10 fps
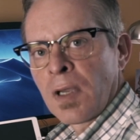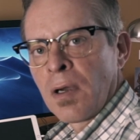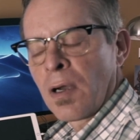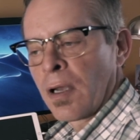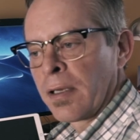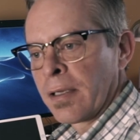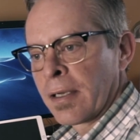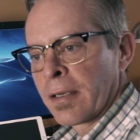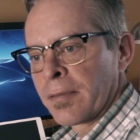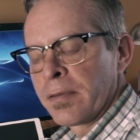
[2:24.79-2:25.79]
on
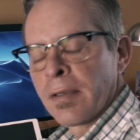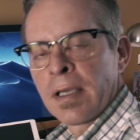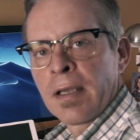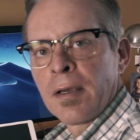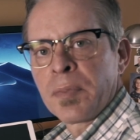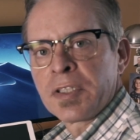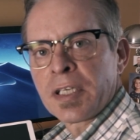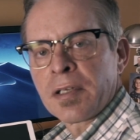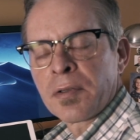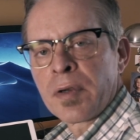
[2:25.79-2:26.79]
a
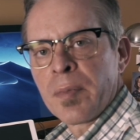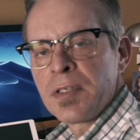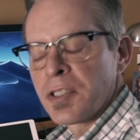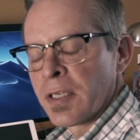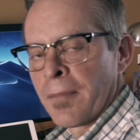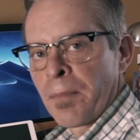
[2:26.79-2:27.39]
particular image.